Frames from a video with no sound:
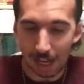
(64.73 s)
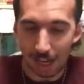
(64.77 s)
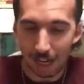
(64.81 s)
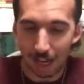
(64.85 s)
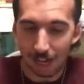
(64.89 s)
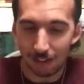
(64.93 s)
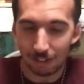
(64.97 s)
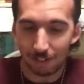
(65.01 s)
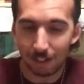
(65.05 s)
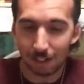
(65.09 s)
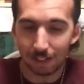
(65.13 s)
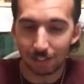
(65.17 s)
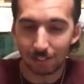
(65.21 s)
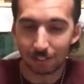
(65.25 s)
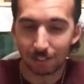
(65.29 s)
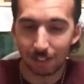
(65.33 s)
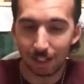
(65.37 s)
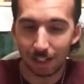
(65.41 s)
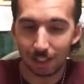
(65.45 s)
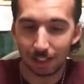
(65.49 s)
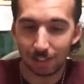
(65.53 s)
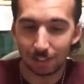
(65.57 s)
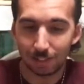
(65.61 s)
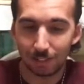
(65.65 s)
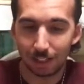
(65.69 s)
Aric's
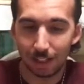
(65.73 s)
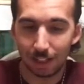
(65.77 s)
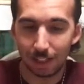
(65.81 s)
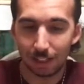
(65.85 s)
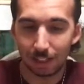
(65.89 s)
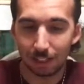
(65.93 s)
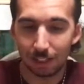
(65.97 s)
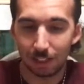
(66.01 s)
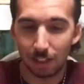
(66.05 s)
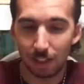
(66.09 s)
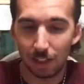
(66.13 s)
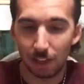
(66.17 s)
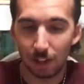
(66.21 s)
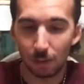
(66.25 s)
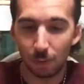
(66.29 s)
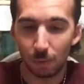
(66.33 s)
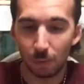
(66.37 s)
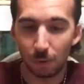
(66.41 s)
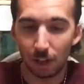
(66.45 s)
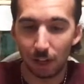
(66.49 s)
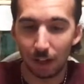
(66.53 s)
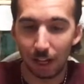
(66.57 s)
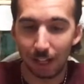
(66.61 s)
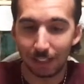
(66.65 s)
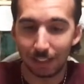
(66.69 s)
like saying, you
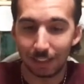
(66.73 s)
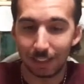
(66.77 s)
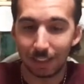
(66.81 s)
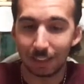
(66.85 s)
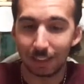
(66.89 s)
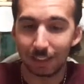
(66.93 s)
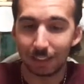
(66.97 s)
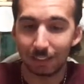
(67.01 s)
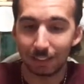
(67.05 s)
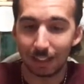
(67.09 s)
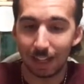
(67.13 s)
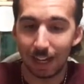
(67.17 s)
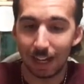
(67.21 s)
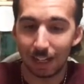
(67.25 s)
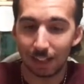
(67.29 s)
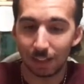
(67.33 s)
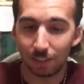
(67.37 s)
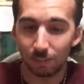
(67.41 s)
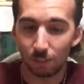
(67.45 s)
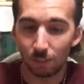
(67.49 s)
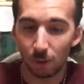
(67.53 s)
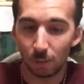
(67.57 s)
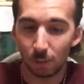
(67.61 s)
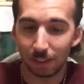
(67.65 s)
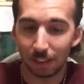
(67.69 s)
know, uh, I nearly died in
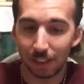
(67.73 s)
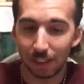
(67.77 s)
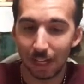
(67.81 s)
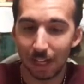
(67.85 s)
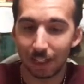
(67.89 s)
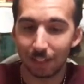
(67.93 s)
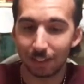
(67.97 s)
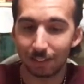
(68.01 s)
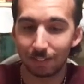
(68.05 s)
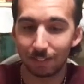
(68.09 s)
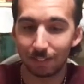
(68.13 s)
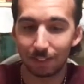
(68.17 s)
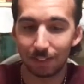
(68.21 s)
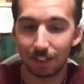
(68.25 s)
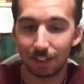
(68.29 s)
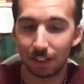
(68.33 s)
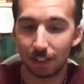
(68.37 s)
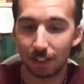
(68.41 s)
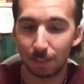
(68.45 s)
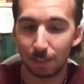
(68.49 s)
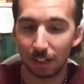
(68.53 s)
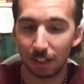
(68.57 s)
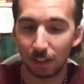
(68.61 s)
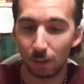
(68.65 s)
the Roman Coliseum.